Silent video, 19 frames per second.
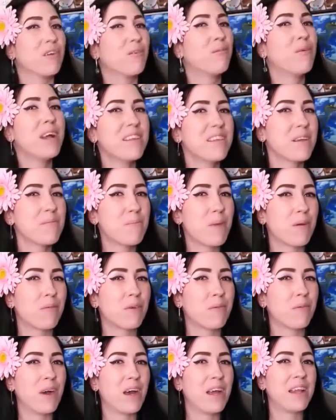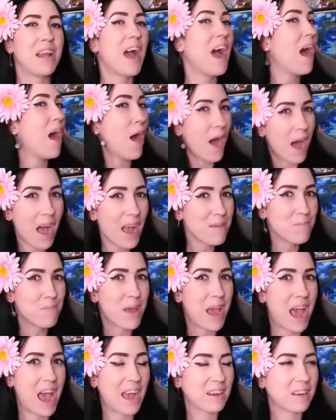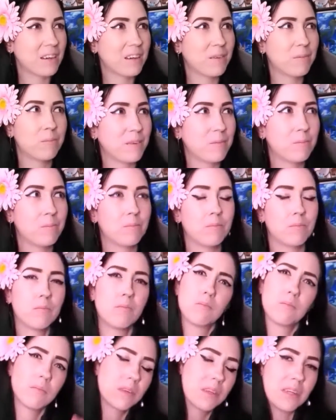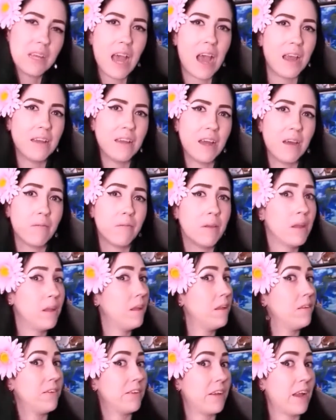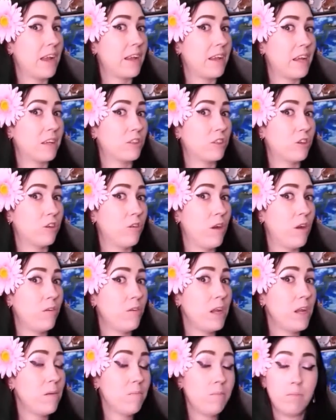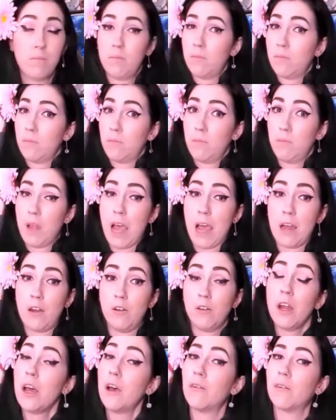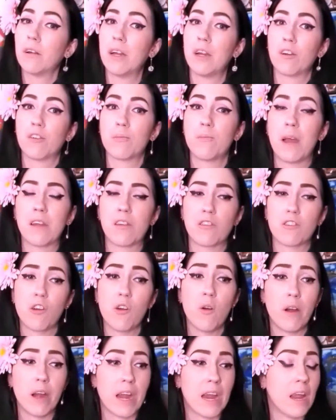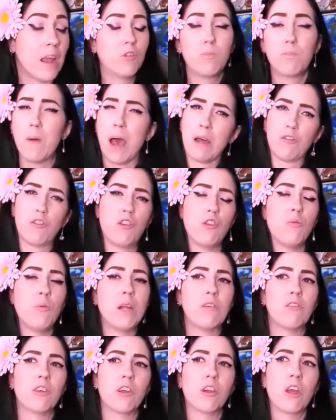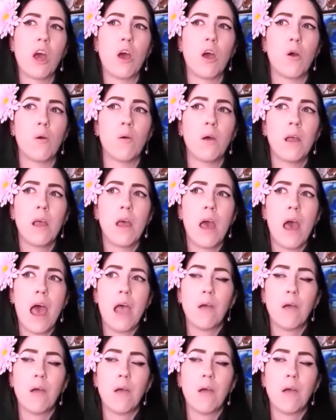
So what's up everyone? I'm back. Kind of. Did I catch corona? I don't know. Here's my story. It's about 2 weeks ago.